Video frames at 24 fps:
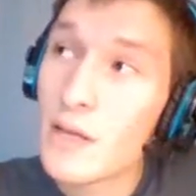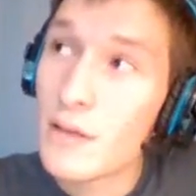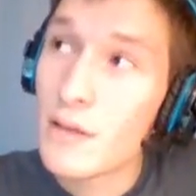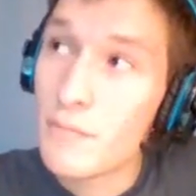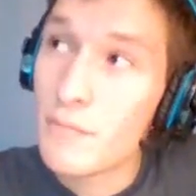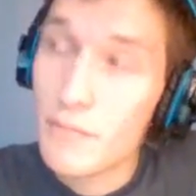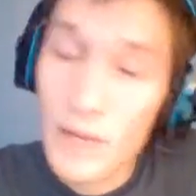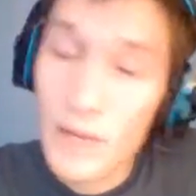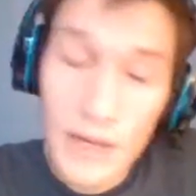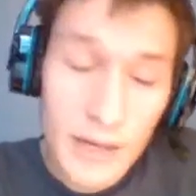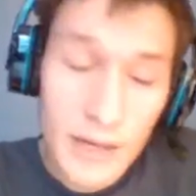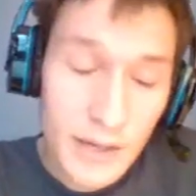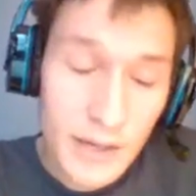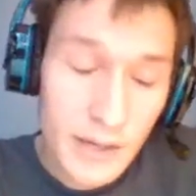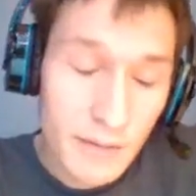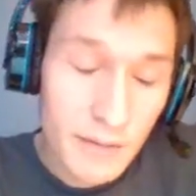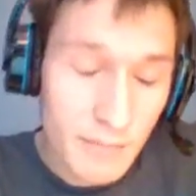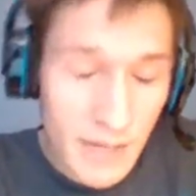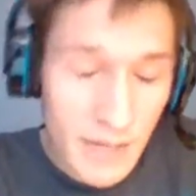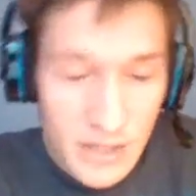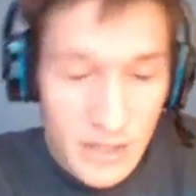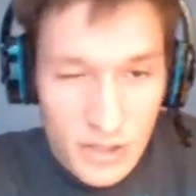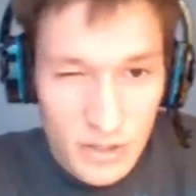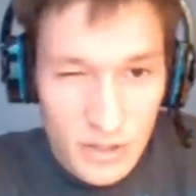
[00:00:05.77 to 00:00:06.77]
my
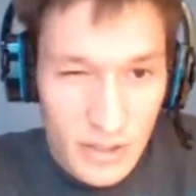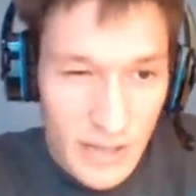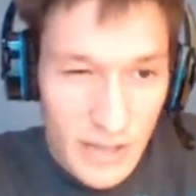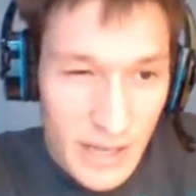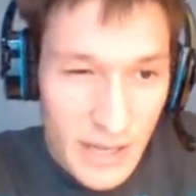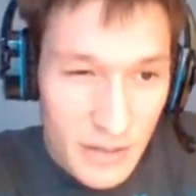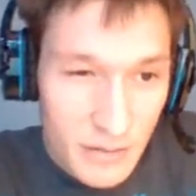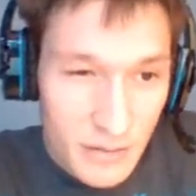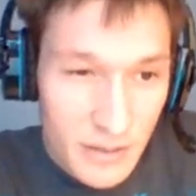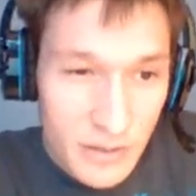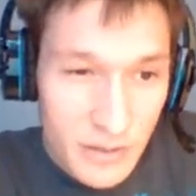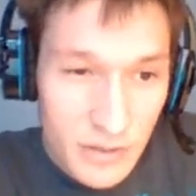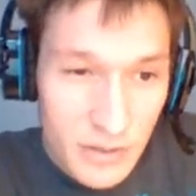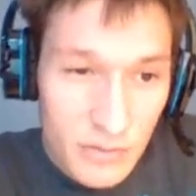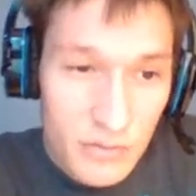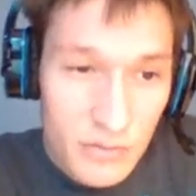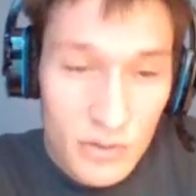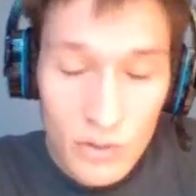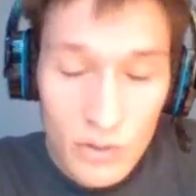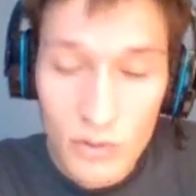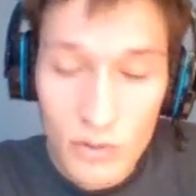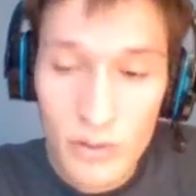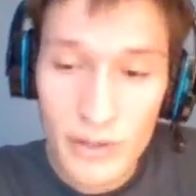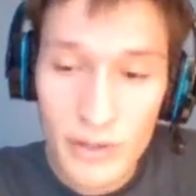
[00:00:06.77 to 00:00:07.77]
Magic the Gathering
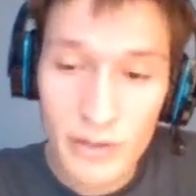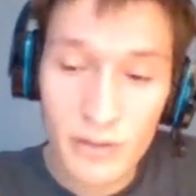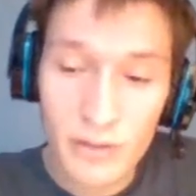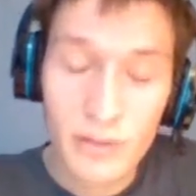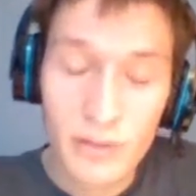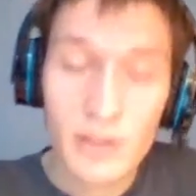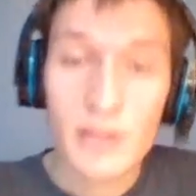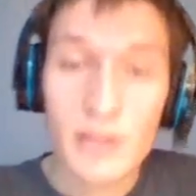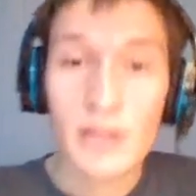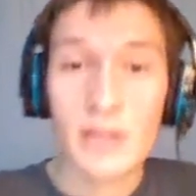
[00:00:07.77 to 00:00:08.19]
tutorial.